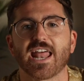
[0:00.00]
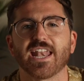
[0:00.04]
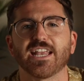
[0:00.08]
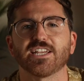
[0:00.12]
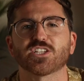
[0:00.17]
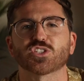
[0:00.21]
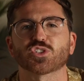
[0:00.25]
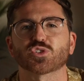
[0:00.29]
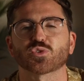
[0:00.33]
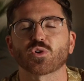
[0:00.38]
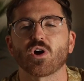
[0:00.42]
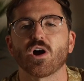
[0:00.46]
and a
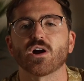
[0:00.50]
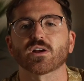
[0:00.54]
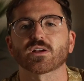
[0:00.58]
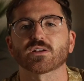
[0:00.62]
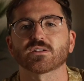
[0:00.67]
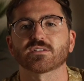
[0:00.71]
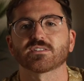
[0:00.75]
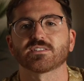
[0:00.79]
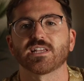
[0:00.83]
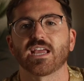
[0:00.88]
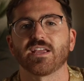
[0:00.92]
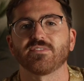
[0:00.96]

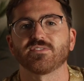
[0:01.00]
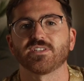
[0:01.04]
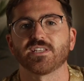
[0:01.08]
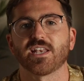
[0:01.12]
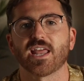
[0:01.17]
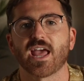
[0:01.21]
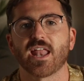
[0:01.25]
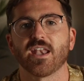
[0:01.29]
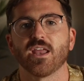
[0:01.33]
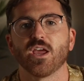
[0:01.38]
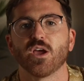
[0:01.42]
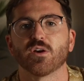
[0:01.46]
stronger safety
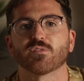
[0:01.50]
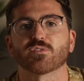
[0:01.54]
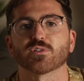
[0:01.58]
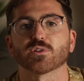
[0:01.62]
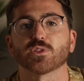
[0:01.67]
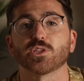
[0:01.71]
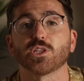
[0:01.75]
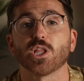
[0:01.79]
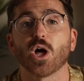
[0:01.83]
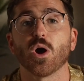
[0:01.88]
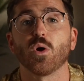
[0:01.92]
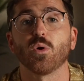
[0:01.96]
net
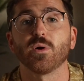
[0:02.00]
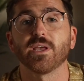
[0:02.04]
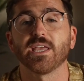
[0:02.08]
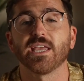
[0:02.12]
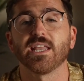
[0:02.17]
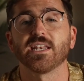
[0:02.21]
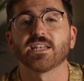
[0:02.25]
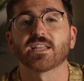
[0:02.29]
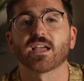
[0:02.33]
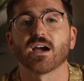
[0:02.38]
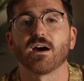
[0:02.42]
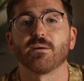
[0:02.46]
for
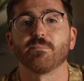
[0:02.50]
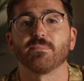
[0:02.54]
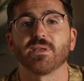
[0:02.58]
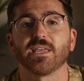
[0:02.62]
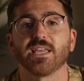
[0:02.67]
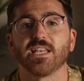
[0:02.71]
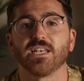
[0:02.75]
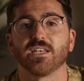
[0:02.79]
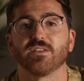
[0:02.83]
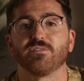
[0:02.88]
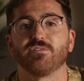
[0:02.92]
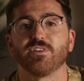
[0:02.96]
low-income
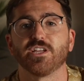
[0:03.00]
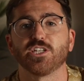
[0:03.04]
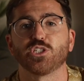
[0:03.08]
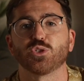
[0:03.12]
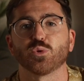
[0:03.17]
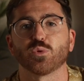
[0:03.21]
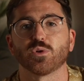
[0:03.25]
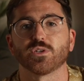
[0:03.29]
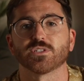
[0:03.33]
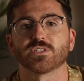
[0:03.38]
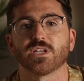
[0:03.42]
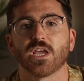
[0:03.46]

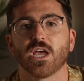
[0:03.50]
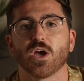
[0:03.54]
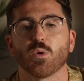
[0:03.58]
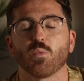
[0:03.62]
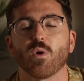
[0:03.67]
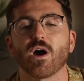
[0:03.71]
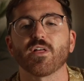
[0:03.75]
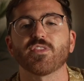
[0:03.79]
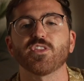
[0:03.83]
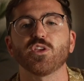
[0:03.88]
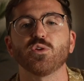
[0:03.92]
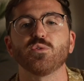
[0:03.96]
individuals,
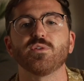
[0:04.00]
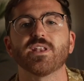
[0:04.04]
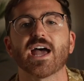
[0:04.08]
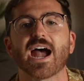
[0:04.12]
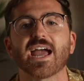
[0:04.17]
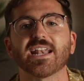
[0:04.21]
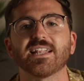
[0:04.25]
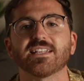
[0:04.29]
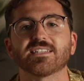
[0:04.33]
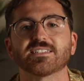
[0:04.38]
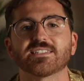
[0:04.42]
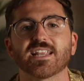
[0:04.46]
while the
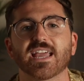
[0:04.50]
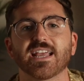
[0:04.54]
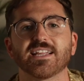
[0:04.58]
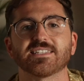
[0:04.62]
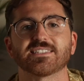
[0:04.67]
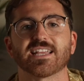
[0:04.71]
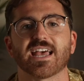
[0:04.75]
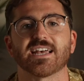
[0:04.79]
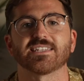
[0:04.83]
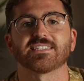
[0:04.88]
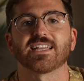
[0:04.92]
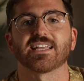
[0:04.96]
United
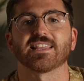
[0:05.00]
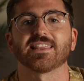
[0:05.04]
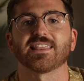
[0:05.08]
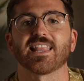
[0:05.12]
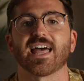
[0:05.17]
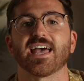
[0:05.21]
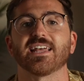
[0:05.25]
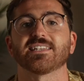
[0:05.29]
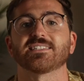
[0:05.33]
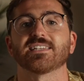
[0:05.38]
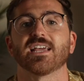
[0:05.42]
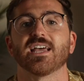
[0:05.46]
States has a
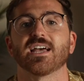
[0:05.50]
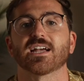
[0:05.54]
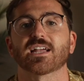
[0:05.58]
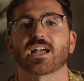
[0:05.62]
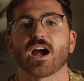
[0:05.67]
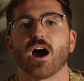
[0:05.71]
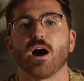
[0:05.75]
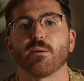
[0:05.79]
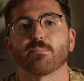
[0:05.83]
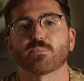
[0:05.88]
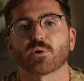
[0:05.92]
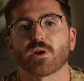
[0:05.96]
less
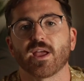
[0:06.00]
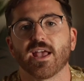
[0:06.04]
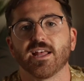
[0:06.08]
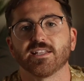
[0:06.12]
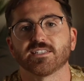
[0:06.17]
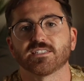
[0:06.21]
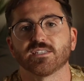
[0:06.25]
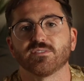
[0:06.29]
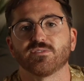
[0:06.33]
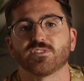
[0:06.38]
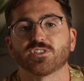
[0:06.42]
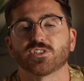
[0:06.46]

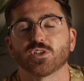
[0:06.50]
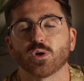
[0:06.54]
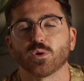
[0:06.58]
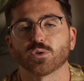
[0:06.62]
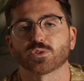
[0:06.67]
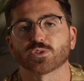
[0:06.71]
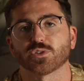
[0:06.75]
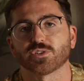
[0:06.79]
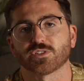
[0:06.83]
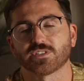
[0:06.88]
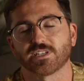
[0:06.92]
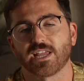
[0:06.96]
comprehensive
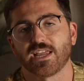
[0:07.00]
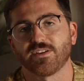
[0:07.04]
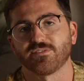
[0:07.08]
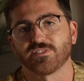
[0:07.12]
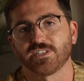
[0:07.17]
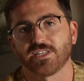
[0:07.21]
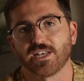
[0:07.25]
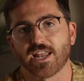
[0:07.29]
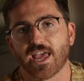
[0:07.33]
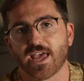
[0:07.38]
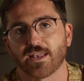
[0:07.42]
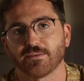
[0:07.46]
social
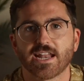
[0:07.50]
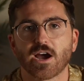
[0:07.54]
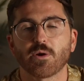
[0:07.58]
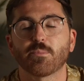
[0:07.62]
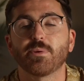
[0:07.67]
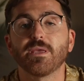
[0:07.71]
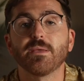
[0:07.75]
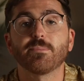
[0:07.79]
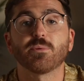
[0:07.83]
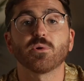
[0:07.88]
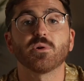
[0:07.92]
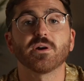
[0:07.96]
safety net. Now,
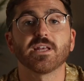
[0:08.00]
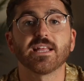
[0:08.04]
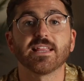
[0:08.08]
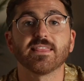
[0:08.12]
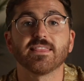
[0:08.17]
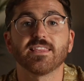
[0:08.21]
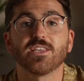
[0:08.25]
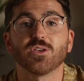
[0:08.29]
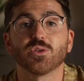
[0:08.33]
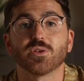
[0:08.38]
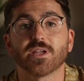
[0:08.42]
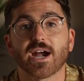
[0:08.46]
people
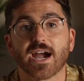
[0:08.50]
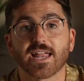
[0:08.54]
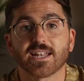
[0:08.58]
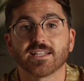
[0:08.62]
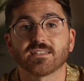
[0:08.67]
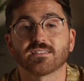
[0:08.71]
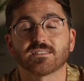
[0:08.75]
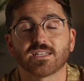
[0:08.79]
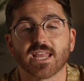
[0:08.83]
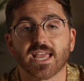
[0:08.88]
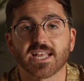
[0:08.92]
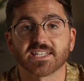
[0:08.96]
in the
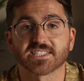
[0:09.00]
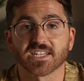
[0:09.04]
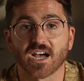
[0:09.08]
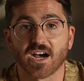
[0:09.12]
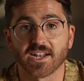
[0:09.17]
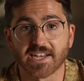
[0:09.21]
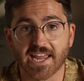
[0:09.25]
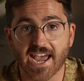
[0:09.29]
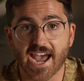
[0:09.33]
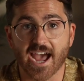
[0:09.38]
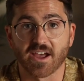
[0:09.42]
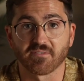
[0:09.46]
United States
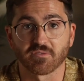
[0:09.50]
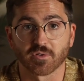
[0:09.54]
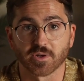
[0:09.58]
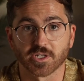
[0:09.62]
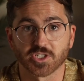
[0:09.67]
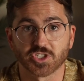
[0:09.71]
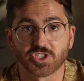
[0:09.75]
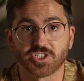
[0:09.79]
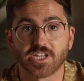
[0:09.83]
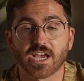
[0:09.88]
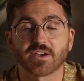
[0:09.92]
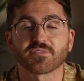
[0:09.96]
on
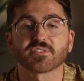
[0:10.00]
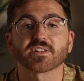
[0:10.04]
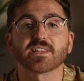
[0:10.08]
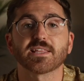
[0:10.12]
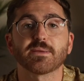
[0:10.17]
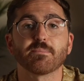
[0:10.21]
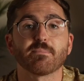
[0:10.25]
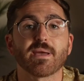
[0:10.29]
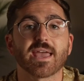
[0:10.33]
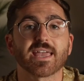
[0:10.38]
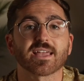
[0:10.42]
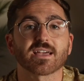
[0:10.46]
average
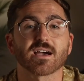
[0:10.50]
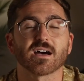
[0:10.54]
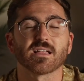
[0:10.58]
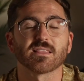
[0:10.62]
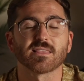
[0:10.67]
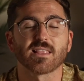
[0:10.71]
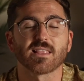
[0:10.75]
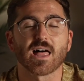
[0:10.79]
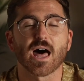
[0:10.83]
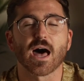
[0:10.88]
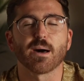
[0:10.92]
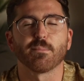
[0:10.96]
definitely make a
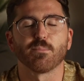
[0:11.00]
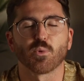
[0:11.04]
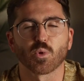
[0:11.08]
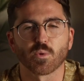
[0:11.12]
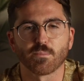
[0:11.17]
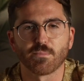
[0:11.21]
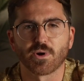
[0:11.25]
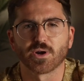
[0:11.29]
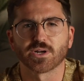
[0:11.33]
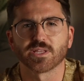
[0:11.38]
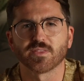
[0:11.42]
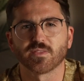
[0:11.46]
lot more
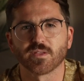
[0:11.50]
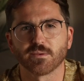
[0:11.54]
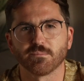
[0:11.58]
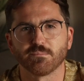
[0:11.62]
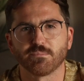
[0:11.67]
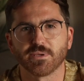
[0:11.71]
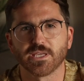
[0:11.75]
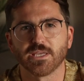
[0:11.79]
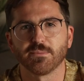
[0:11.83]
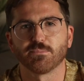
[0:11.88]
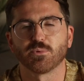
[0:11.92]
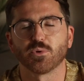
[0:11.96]
money than
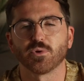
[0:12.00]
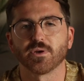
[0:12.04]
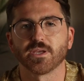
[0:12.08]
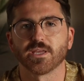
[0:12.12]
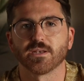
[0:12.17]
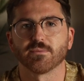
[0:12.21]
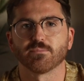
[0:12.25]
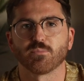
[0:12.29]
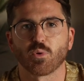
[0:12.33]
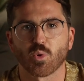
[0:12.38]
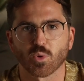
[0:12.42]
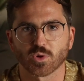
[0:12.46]
people
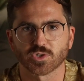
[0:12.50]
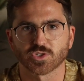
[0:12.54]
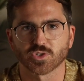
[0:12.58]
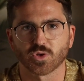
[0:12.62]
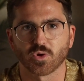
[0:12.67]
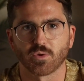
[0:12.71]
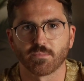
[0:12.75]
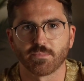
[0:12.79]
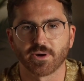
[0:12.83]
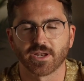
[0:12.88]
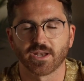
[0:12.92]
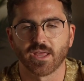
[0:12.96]
in
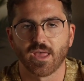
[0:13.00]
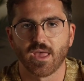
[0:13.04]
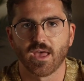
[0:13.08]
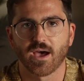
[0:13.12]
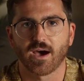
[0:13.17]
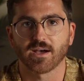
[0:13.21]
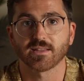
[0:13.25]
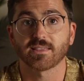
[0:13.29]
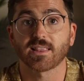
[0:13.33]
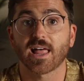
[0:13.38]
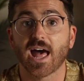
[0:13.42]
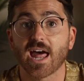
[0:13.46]
Portugal, but
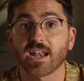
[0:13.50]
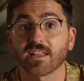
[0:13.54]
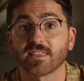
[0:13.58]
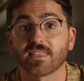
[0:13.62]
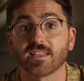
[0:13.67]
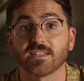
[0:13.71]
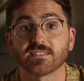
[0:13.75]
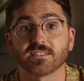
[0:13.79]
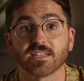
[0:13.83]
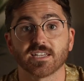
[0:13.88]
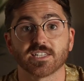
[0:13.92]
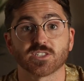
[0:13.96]
a lot of
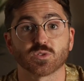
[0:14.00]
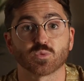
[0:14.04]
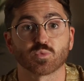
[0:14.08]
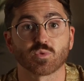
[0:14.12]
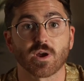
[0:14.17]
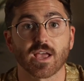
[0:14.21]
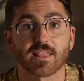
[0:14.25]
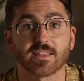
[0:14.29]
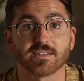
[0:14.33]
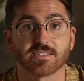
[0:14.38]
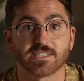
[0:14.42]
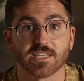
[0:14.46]
this is
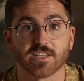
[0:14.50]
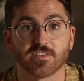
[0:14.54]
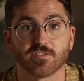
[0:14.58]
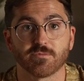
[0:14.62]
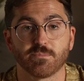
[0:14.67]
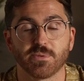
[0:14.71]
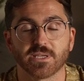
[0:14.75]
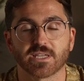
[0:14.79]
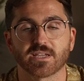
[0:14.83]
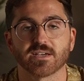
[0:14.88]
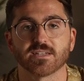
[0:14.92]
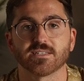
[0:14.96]
relative
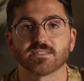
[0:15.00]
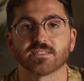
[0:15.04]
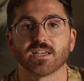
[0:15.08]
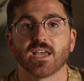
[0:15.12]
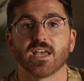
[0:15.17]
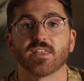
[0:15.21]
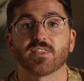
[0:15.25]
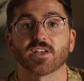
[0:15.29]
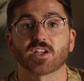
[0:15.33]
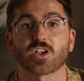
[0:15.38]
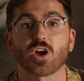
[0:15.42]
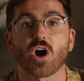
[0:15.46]
because
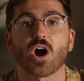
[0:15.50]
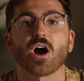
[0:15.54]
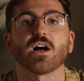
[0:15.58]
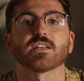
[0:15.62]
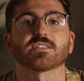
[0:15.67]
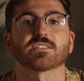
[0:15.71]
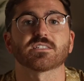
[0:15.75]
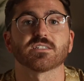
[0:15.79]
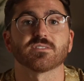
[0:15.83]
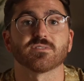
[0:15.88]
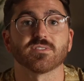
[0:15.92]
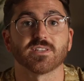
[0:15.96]
the
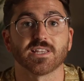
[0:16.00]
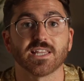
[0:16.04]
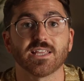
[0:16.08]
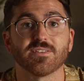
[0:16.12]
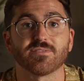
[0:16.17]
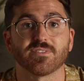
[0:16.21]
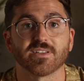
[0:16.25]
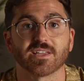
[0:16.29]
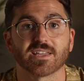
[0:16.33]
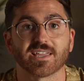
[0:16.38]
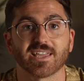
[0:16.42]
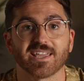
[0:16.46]
cost of
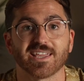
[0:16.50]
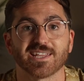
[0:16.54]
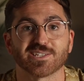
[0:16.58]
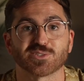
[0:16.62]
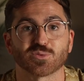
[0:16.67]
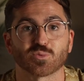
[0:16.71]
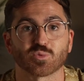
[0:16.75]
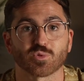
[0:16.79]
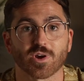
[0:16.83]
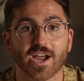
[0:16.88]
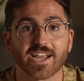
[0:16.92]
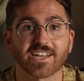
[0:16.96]
living is
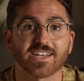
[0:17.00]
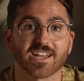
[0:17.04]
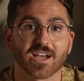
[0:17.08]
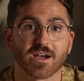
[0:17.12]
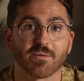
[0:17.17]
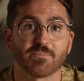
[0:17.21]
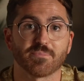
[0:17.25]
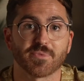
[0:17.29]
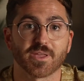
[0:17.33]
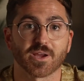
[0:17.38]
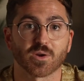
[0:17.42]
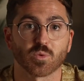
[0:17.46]
right
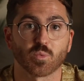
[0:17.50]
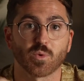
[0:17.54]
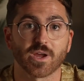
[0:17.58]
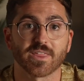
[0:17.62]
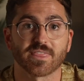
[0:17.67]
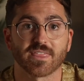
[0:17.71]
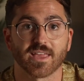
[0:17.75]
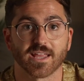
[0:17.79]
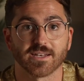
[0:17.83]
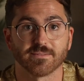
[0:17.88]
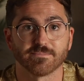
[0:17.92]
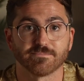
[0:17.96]
up there
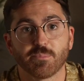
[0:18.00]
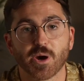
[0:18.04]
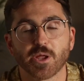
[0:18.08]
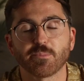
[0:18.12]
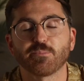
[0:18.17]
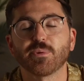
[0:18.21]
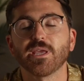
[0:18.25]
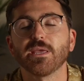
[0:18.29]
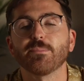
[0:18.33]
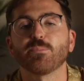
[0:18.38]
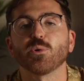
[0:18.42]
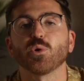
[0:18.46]
with it.
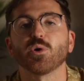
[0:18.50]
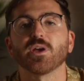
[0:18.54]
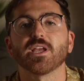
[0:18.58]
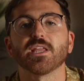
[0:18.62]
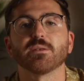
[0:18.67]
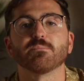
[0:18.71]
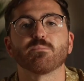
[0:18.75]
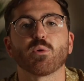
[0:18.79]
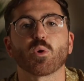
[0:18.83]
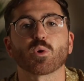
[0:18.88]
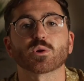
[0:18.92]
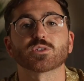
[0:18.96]
But people
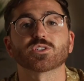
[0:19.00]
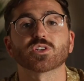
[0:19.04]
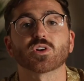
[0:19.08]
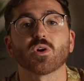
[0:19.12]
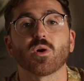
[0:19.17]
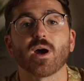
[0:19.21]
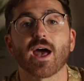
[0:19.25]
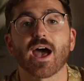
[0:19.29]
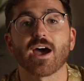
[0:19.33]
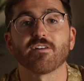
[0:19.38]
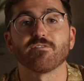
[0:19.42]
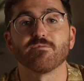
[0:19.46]
in
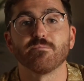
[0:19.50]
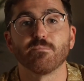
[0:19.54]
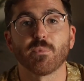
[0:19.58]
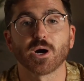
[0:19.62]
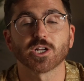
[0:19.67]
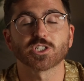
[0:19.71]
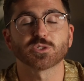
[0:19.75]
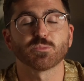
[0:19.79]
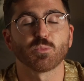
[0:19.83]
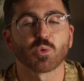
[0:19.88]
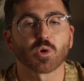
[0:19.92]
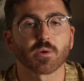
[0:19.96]
Portugal have
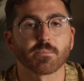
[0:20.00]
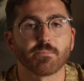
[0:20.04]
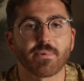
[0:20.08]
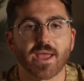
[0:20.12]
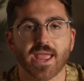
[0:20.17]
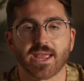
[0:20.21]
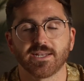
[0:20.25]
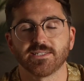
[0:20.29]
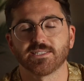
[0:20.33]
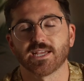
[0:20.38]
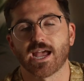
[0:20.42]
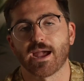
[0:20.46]
much more
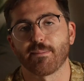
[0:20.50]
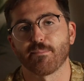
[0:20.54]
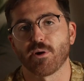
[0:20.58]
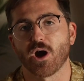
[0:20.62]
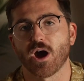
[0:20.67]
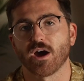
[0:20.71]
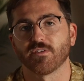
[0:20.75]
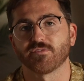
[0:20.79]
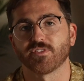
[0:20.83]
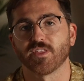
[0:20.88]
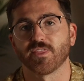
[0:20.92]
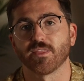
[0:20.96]
paid time
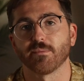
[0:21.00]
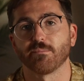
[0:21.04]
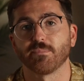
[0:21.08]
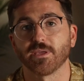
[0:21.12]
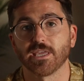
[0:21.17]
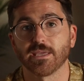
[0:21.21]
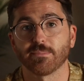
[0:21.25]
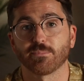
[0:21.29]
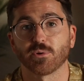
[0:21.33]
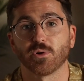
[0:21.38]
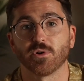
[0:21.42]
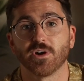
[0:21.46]
off than the
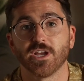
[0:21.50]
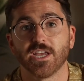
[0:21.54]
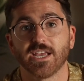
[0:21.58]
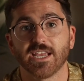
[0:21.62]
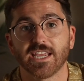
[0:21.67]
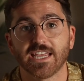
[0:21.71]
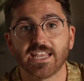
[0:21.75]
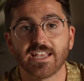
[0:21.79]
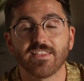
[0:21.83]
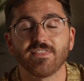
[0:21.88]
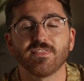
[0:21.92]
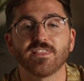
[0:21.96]
people
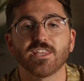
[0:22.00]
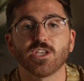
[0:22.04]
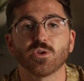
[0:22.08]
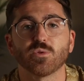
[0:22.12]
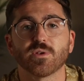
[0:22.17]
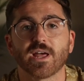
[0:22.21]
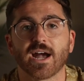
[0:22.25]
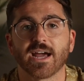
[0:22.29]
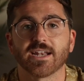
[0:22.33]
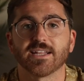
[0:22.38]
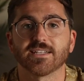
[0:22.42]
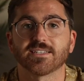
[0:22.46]
in the
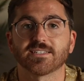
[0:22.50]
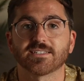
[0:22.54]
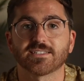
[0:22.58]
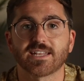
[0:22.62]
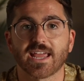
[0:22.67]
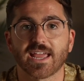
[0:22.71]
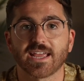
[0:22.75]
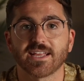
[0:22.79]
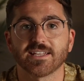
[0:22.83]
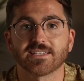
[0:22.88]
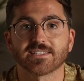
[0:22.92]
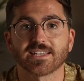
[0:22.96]
United
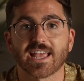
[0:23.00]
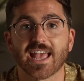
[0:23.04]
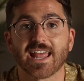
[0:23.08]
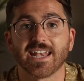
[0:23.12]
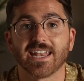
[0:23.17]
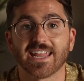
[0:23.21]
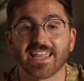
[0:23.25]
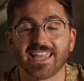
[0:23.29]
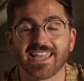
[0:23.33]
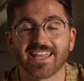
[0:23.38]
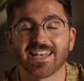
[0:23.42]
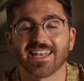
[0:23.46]
States,
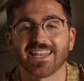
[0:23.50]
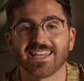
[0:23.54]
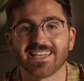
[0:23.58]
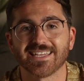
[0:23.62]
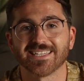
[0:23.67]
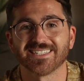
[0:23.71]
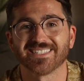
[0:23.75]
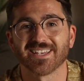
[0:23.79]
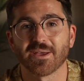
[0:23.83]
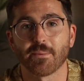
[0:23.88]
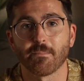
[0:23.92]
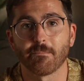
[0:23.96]
and it
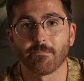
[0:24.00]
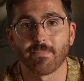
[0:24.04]
is